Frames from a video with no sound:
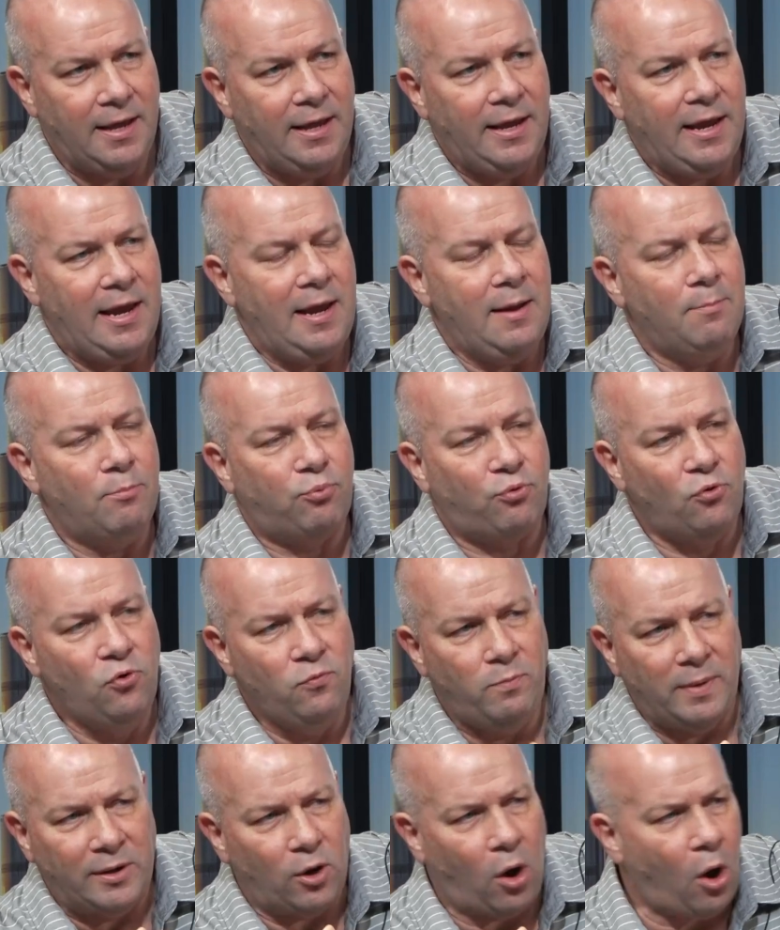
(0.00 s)

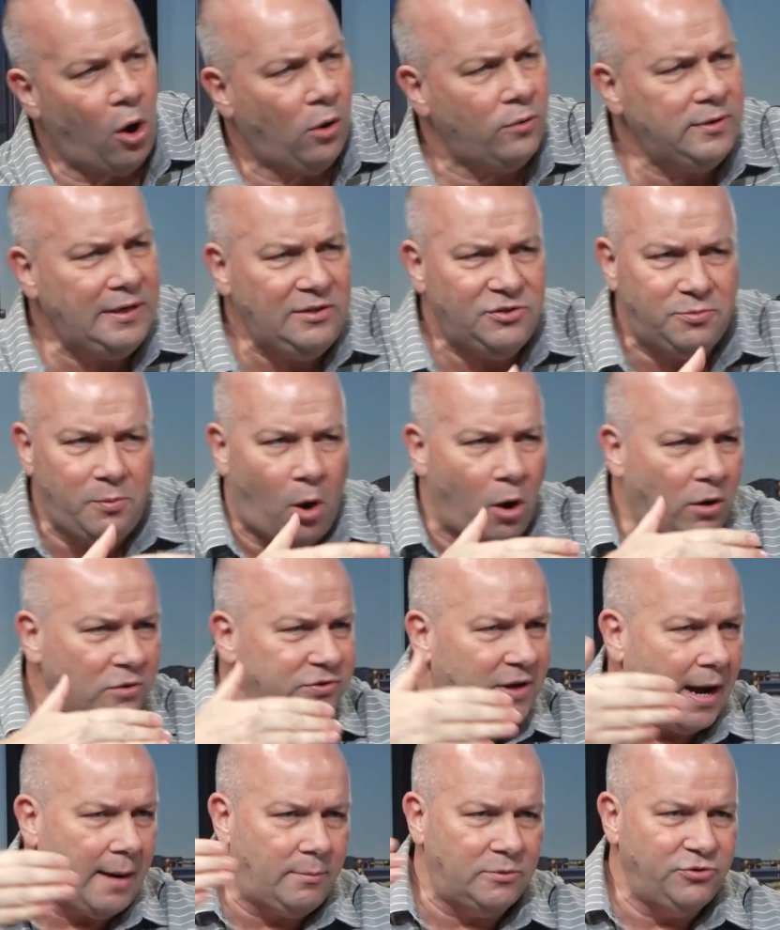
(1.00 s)
improvement. All these
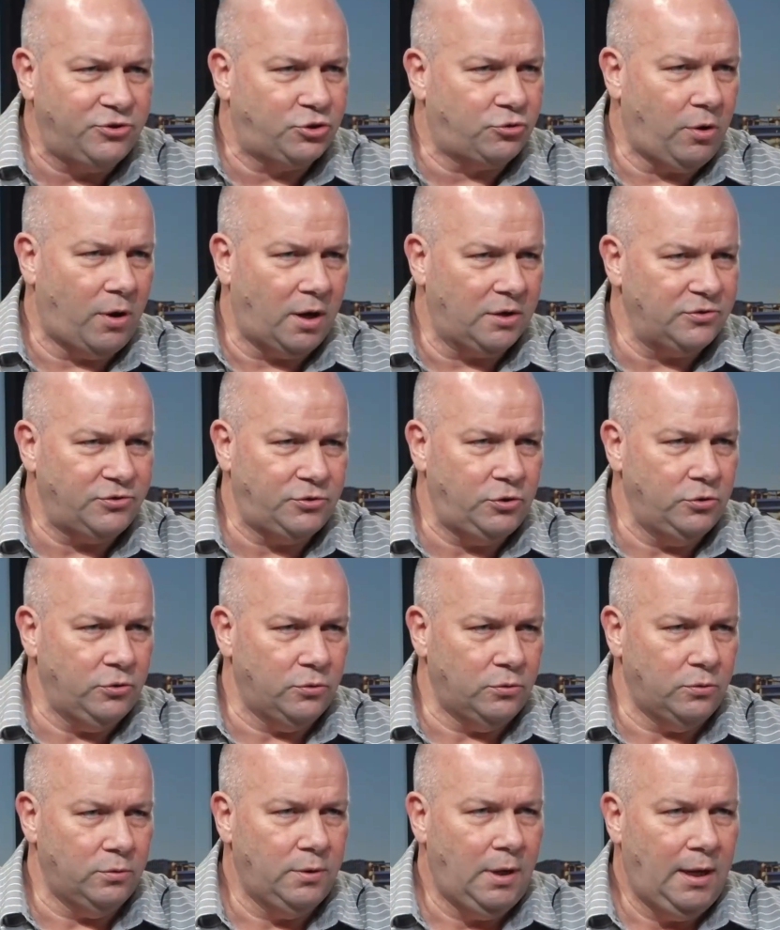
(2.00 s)
Alzheimer's drugs
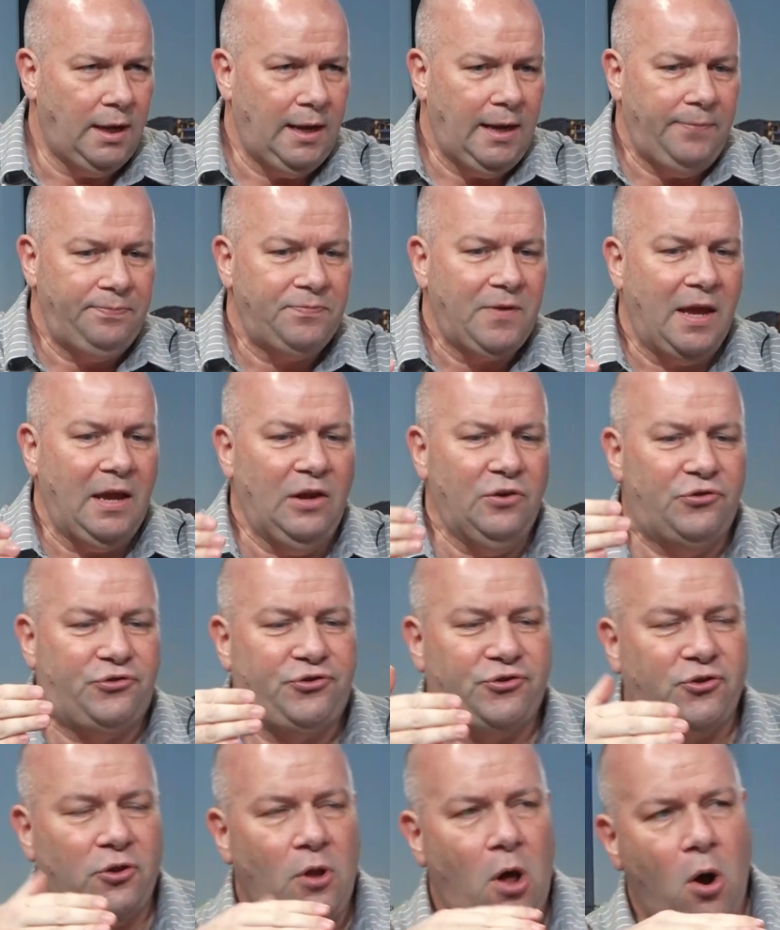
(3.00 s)
do is
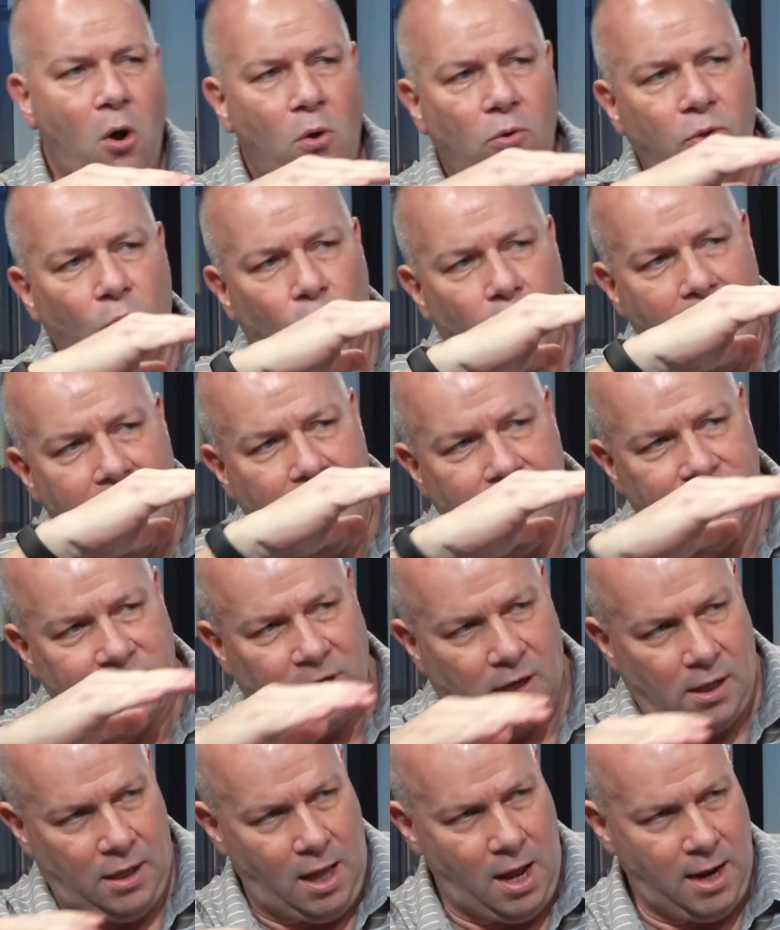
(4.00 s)
slow the rate of
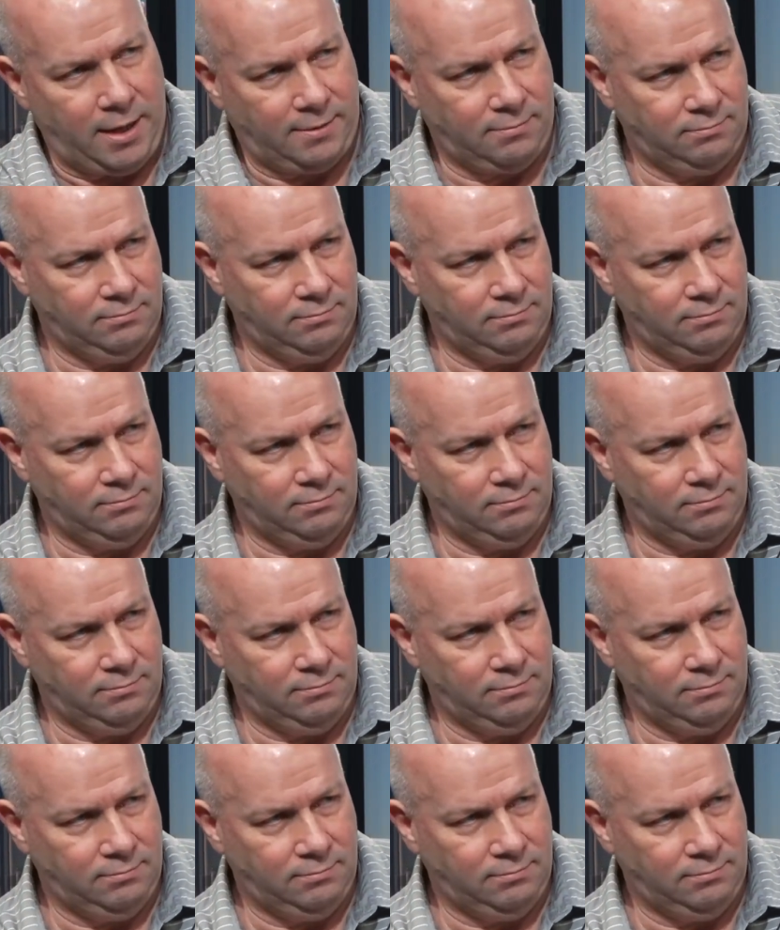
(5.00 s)
decline.